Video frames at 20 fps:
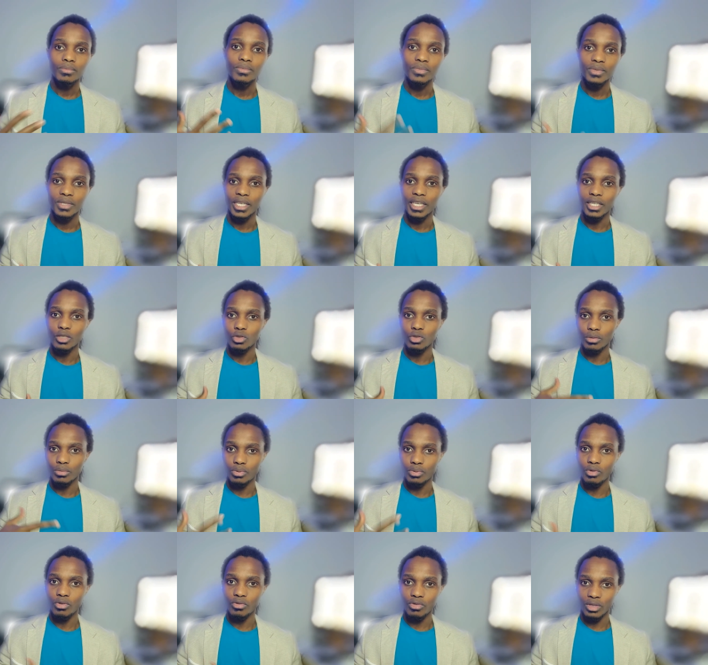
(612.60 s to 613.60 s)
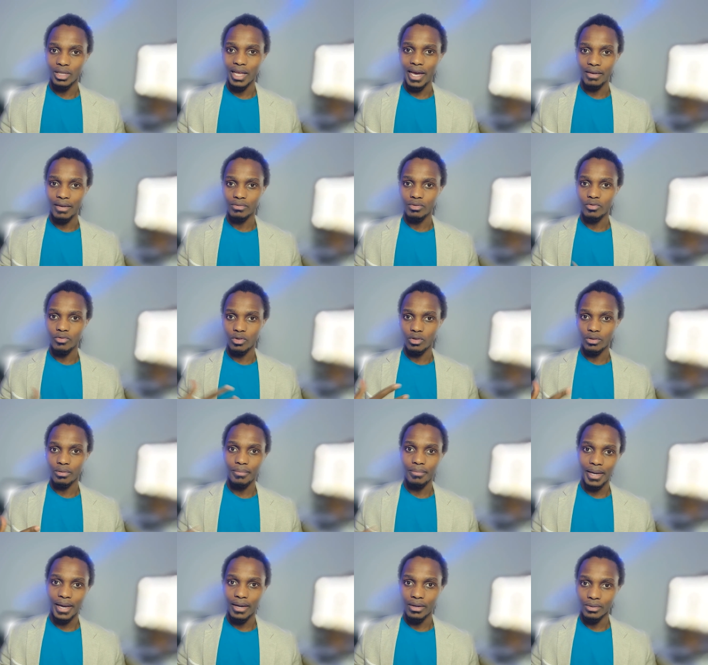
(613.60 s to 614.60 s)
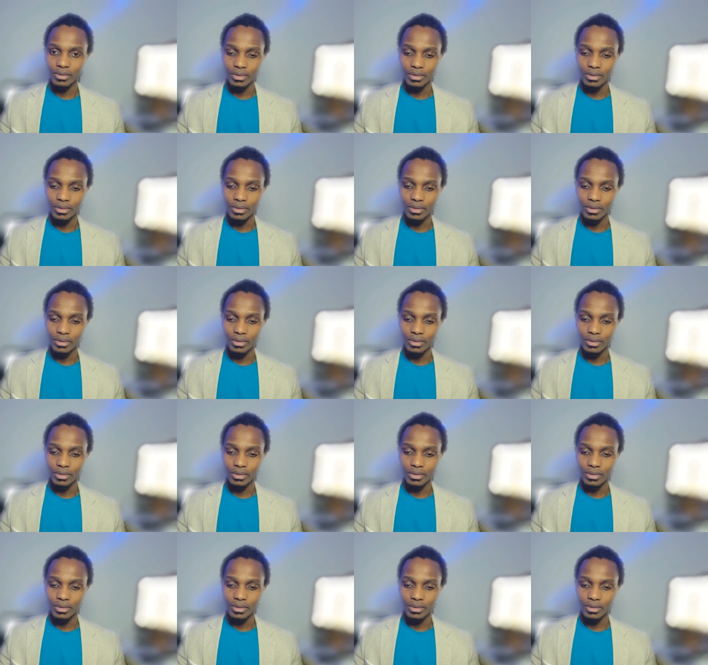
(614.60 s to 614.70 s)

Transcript: and to improve your life for the better.